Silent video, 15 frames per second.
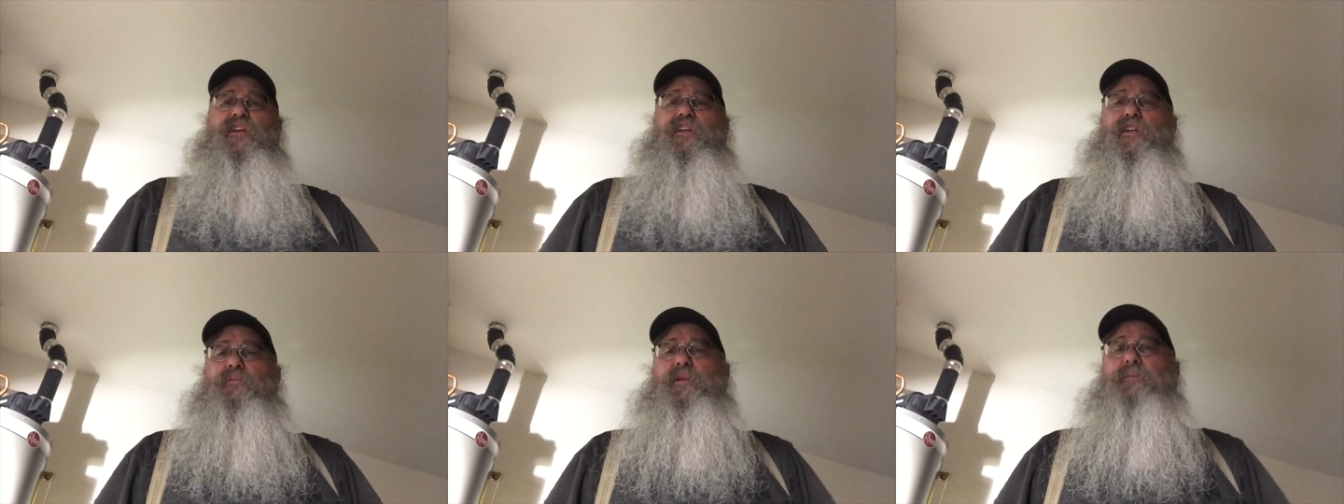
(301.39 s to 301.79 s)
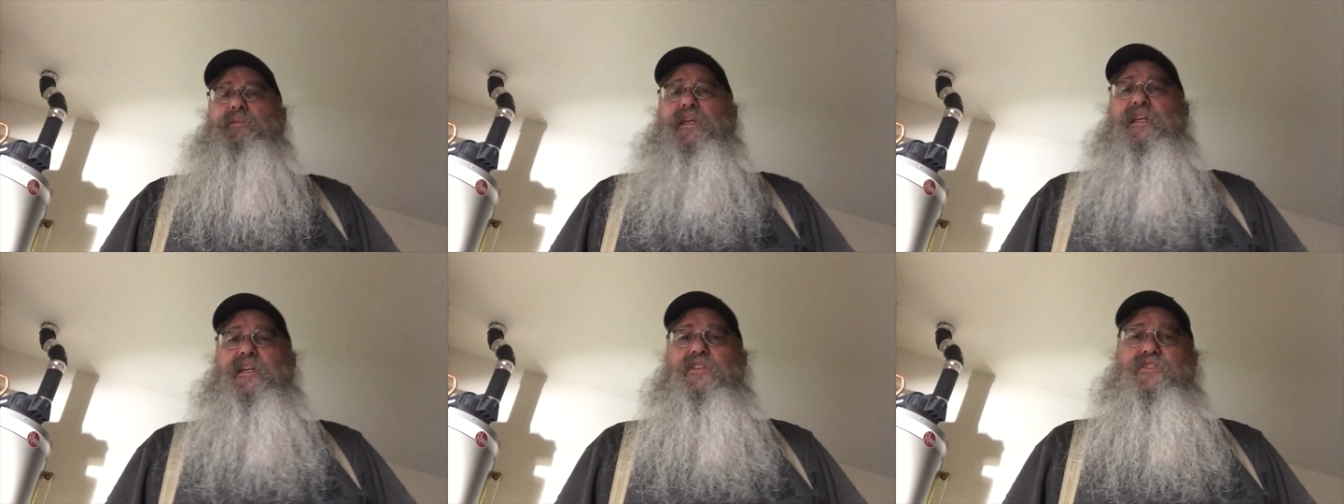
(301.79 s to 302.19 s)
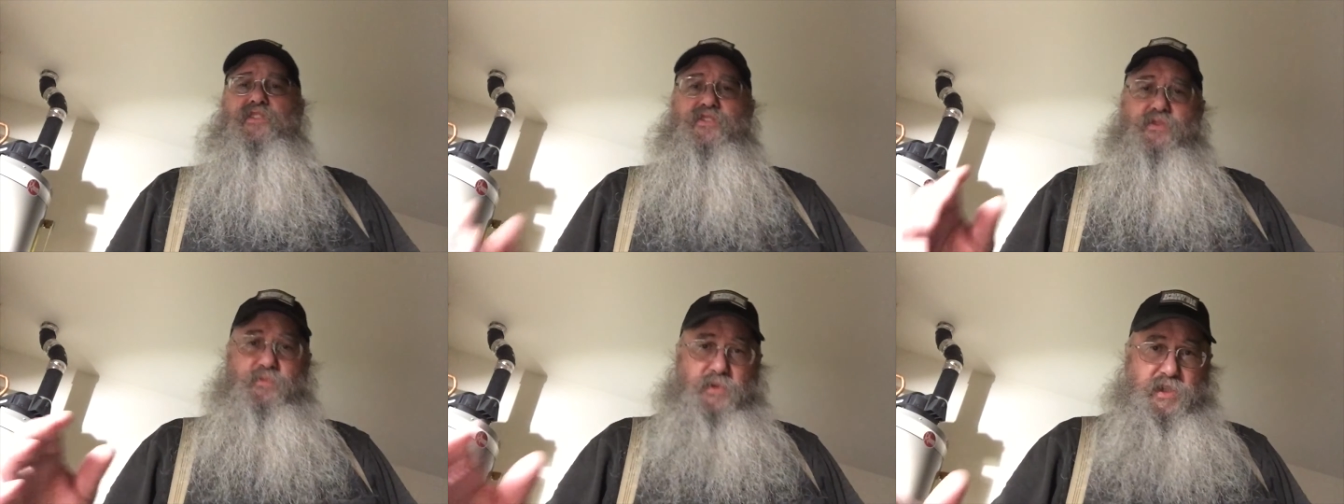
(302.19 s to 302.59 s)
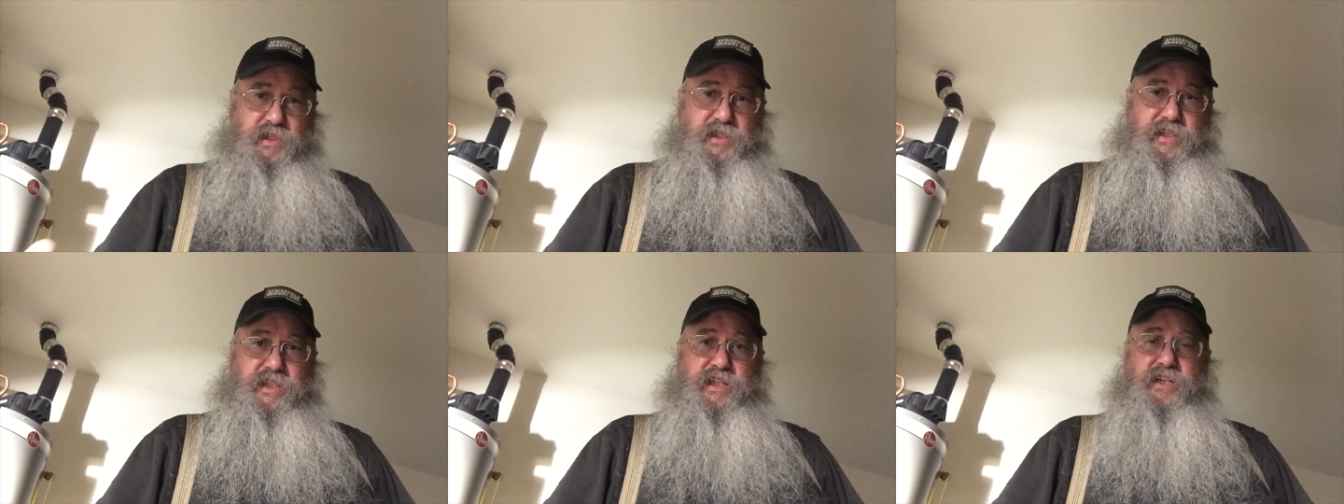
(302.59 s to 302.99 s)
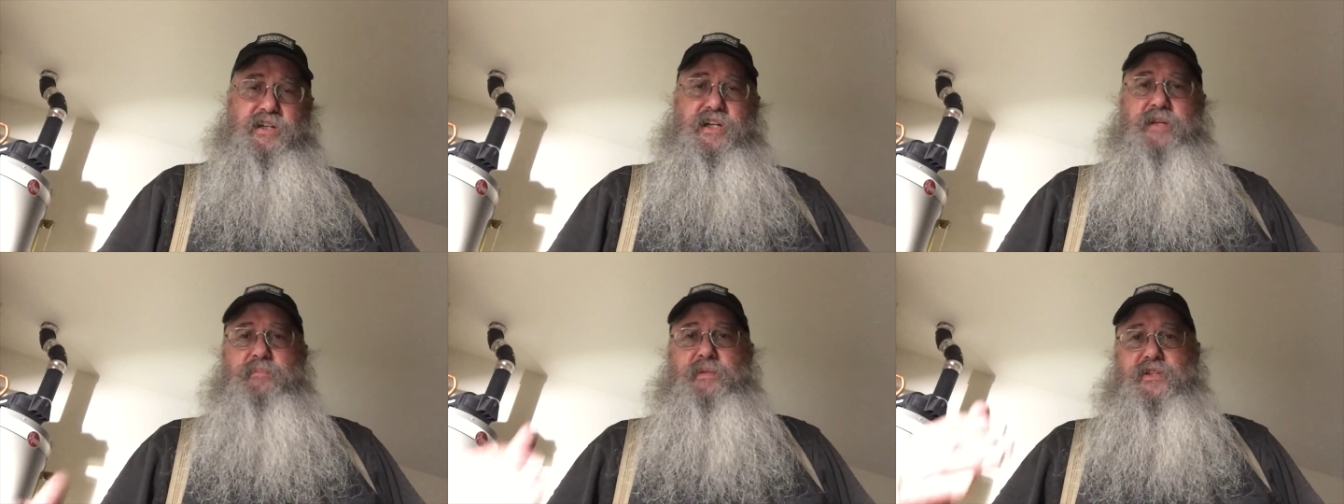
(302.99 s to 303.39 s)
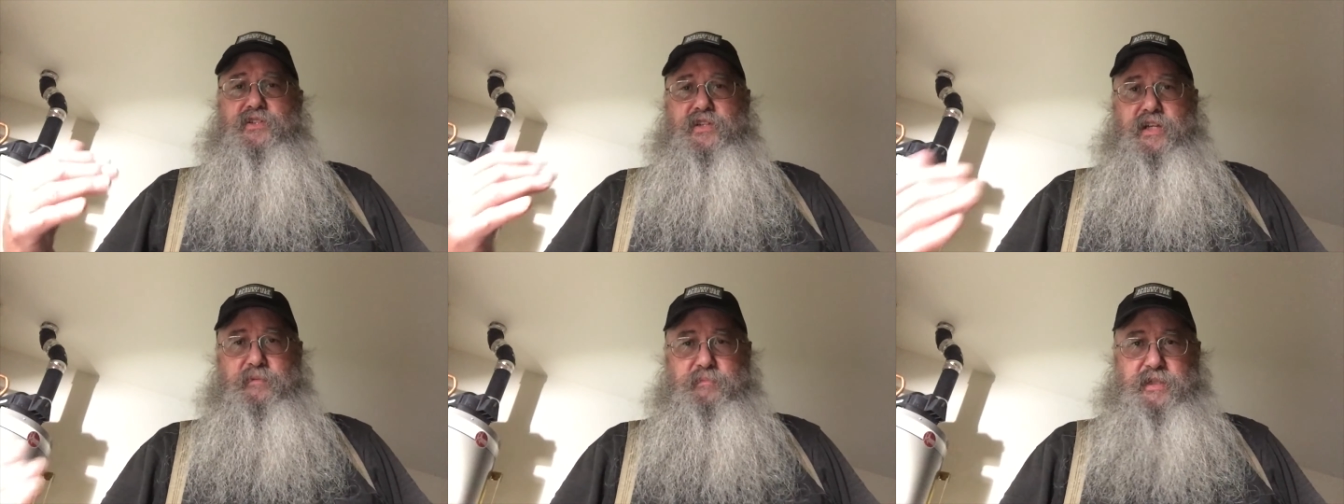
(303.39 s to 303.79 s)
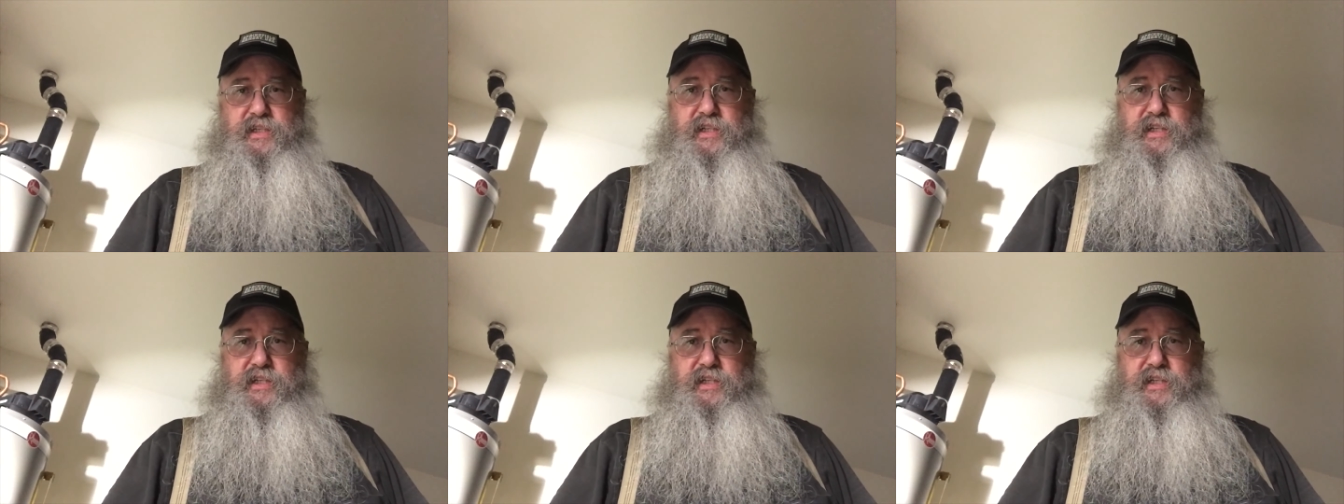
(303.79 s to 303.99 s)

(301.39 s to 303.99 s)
Maybe guns that you wanted to carry but you haven't been